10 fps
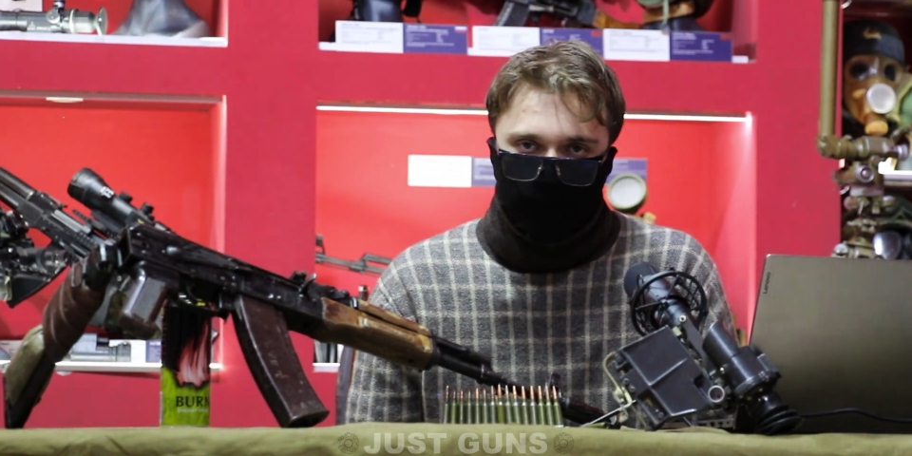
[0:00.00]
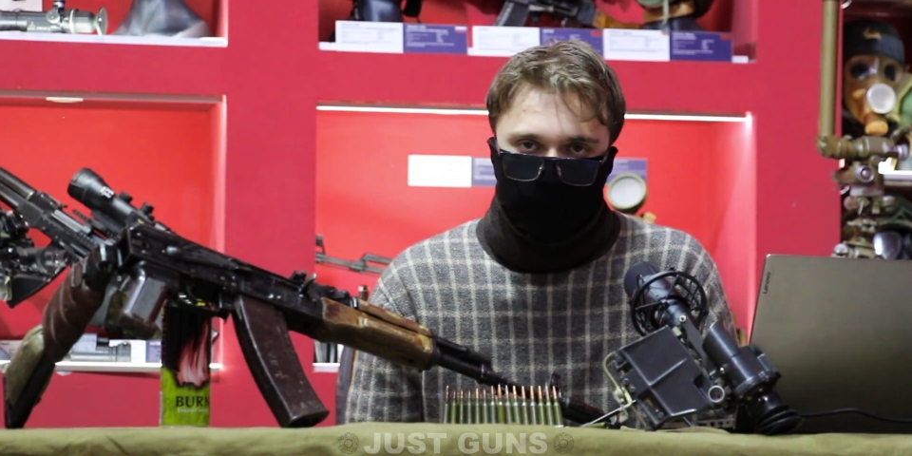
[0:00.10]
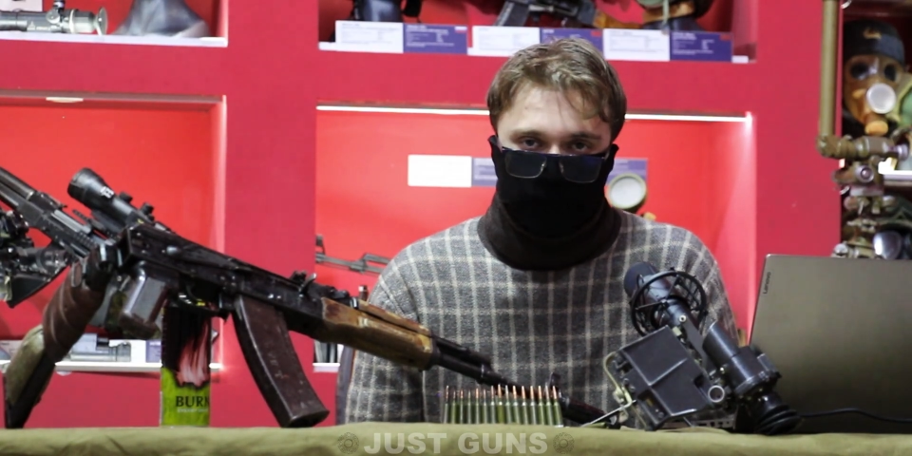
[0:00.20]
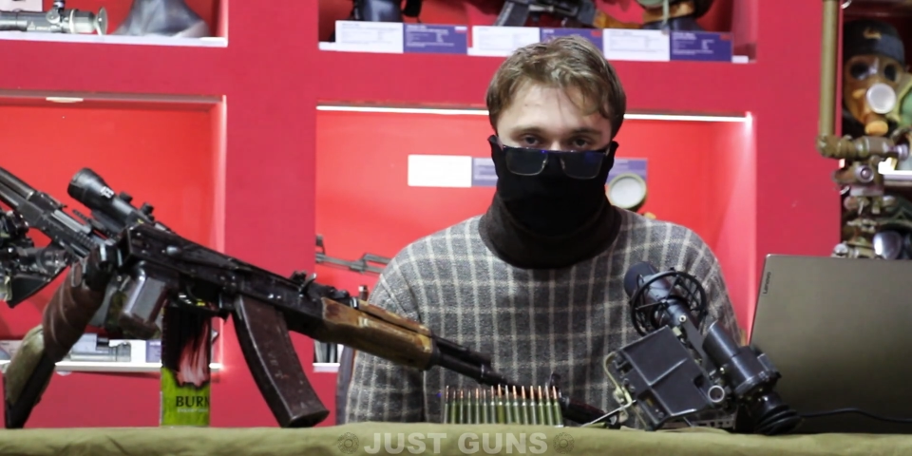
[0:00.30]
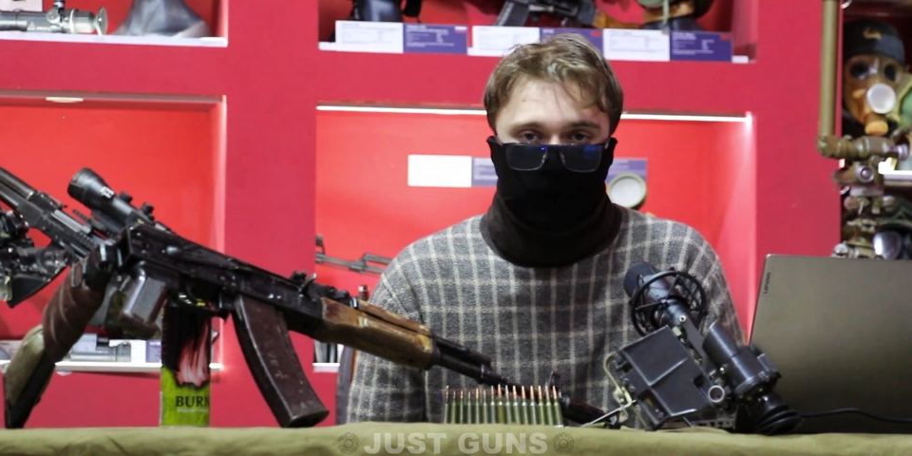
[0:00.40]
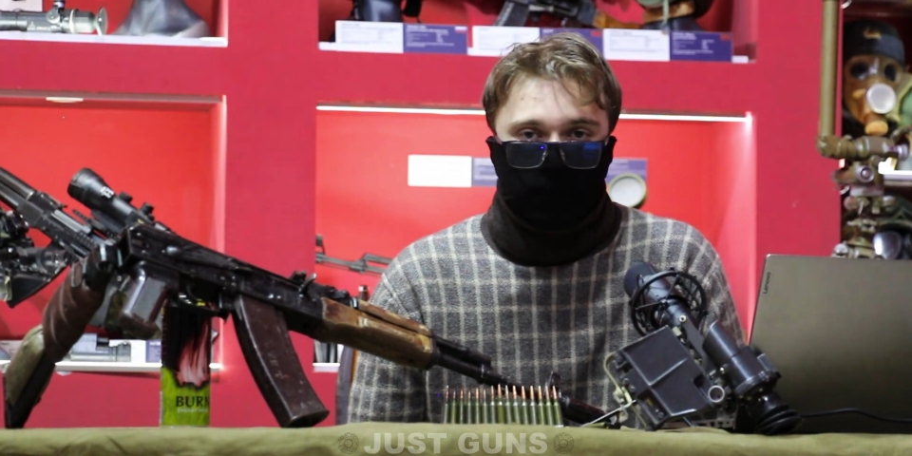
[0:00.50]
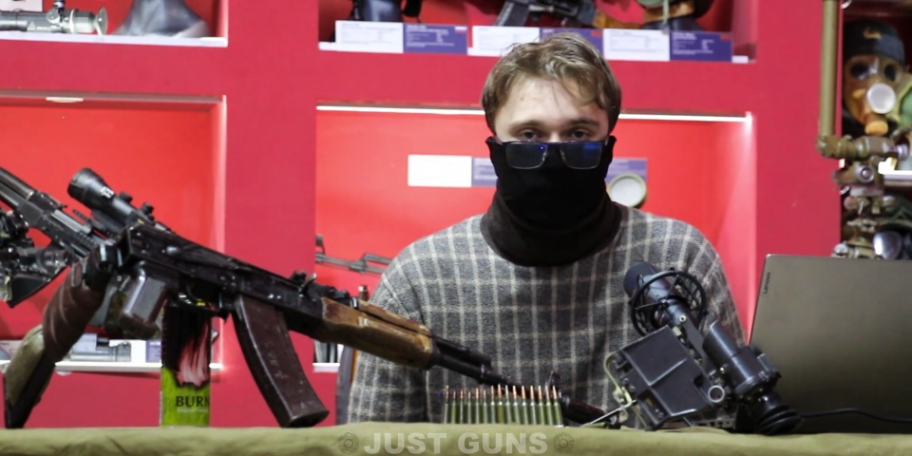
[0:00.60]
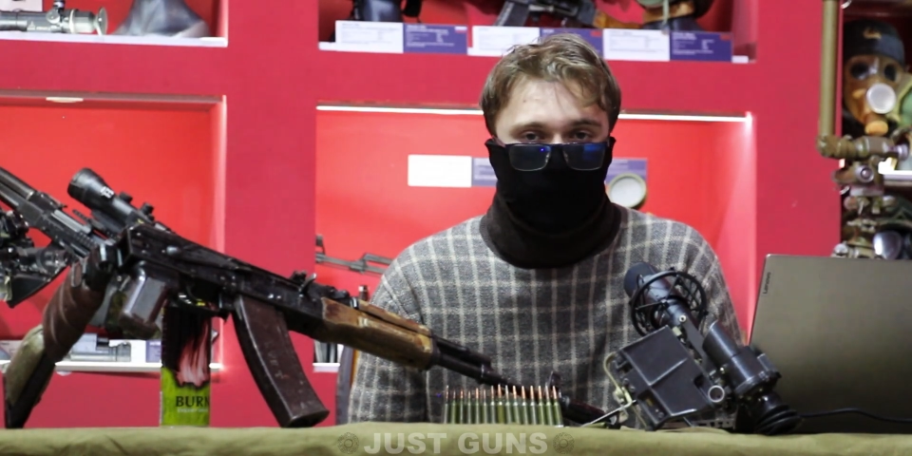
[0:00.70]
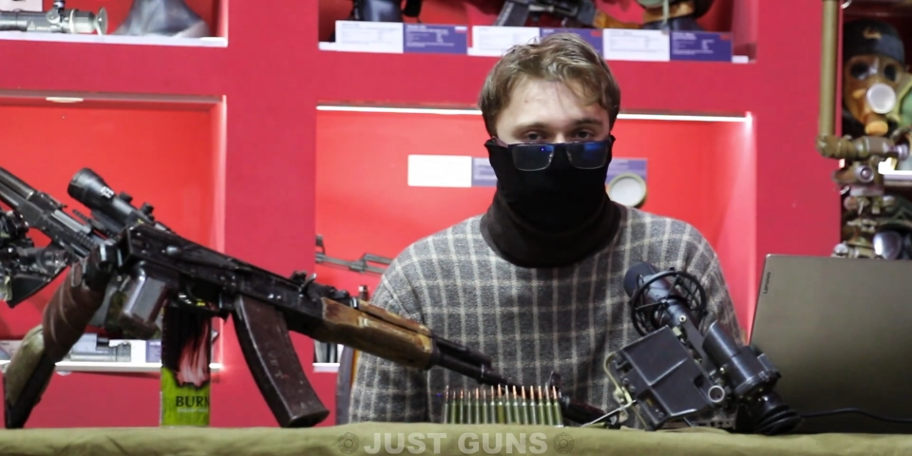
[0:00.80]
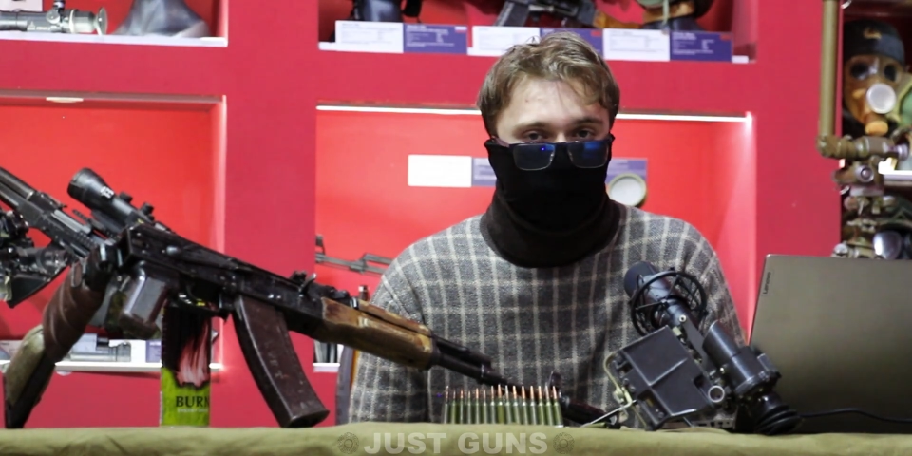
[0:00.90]
and it is
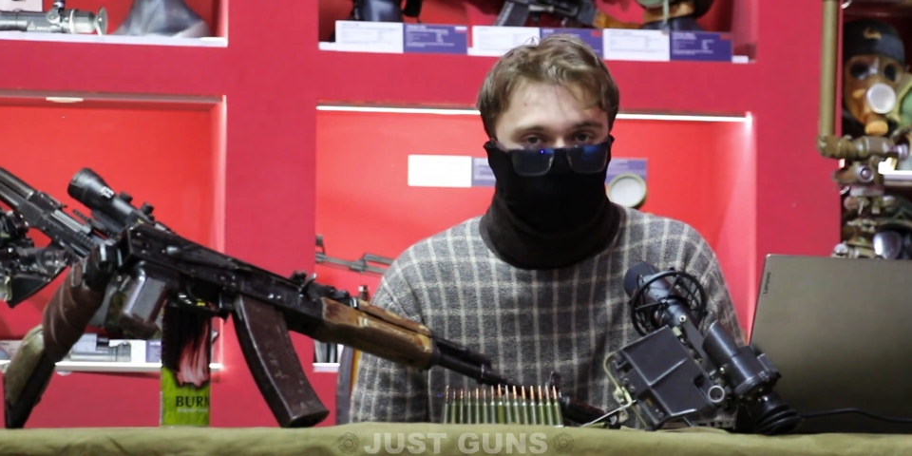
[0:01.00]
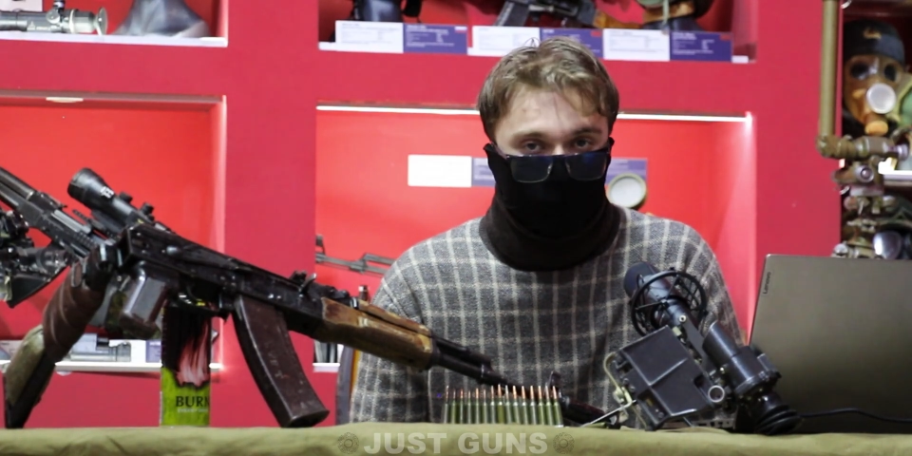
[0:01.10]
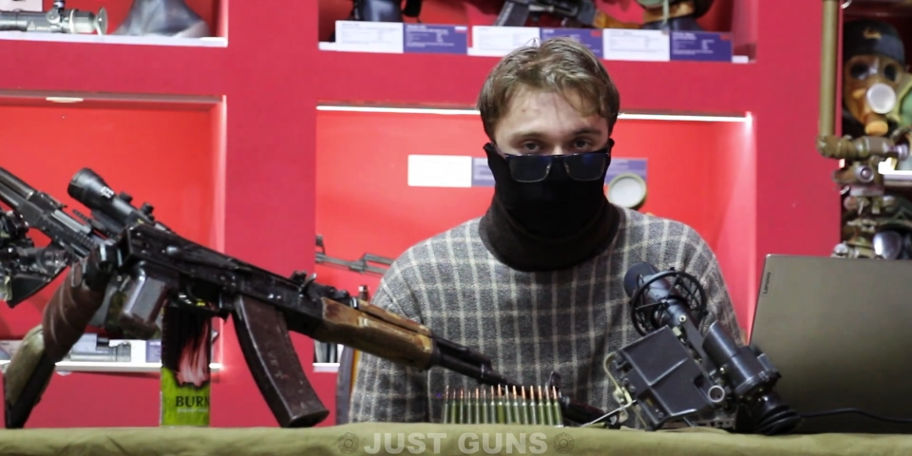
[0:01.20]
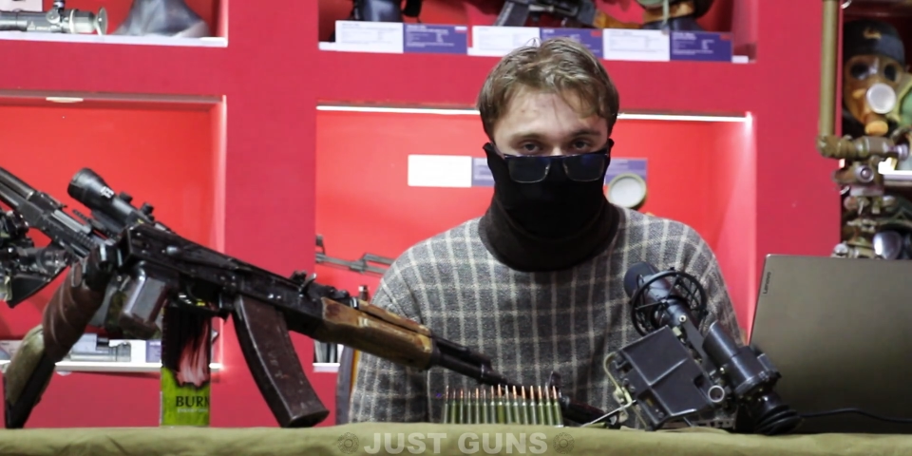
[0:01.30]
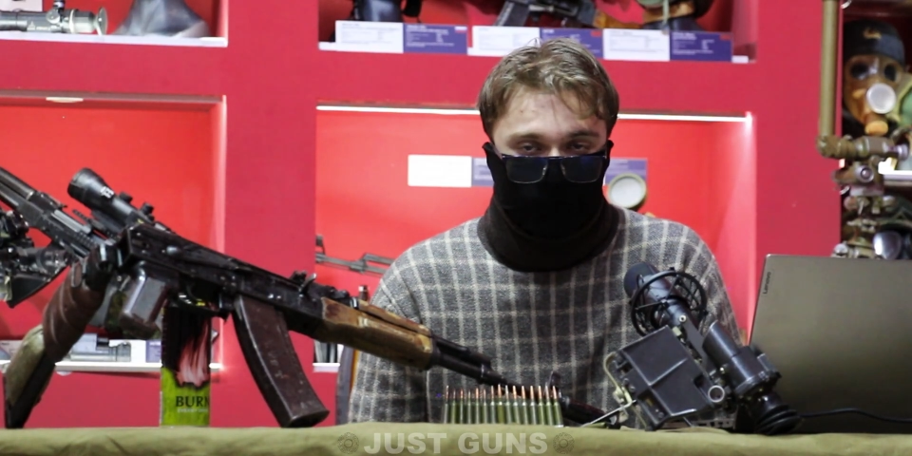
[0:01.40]
much worse